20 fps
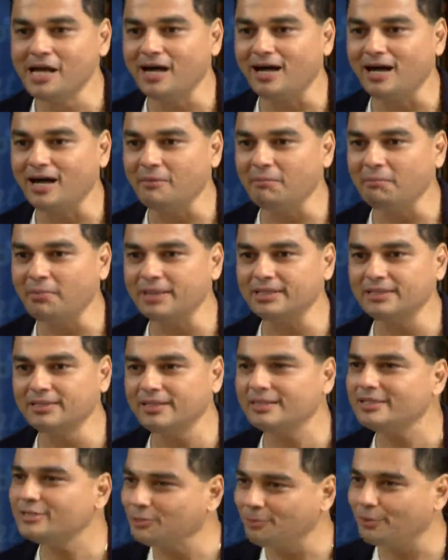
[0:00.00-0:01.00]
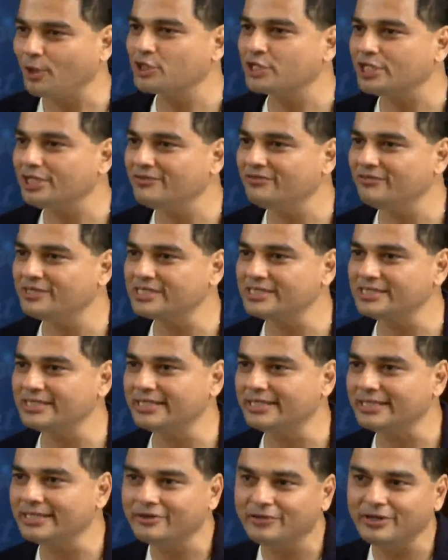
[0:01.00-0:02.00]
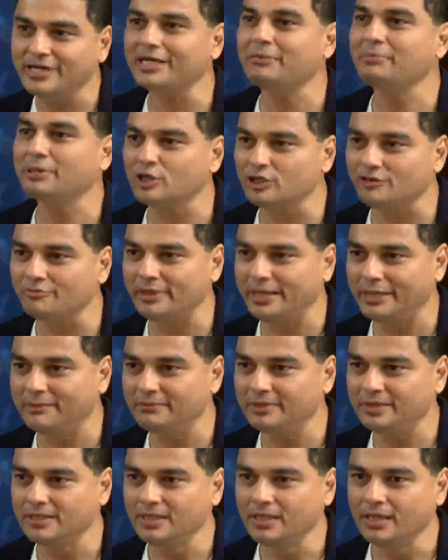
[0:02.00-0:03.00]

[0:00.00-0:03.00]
But there is opportunity which is getting created because of mayhem.